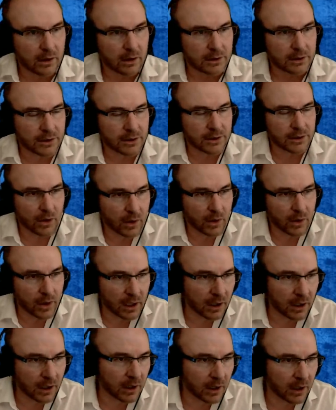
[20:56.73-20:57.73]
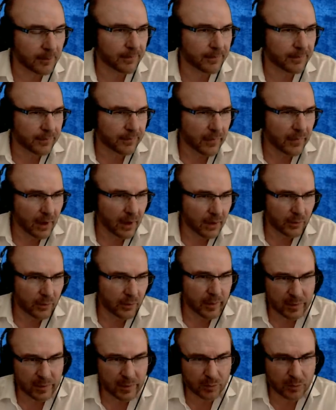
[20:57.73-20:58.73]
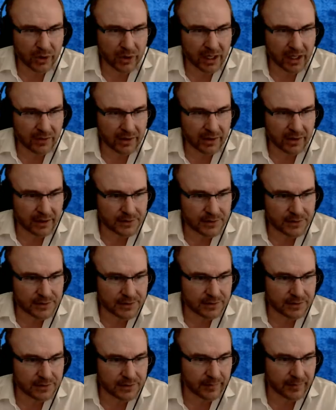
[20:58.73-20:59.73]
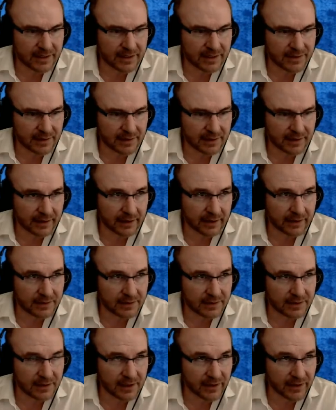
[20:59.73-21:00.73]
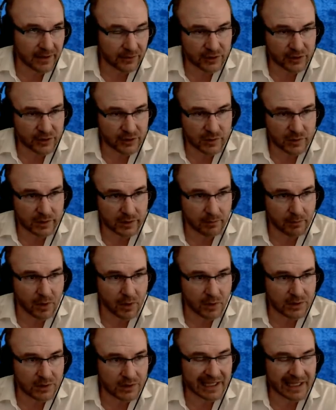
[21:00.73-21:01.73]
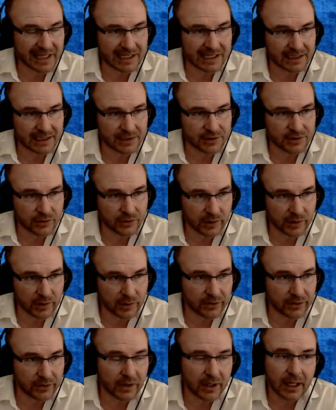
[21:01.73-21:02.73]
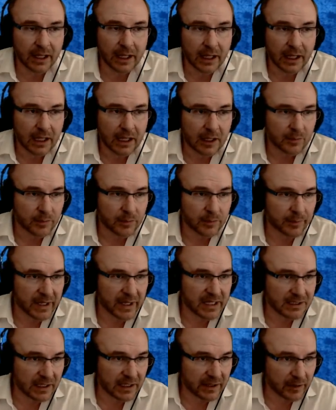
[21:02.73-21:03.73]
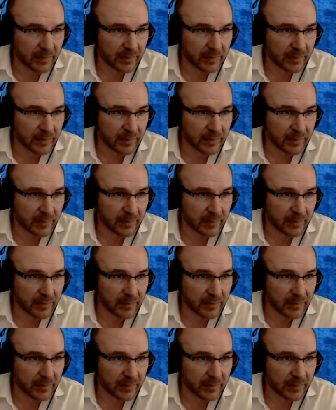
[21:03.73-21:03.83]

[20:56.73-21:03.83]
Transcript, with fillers: So, um, remember, Brown is basically the stuff that Christians would most likely disagree with. But basically, the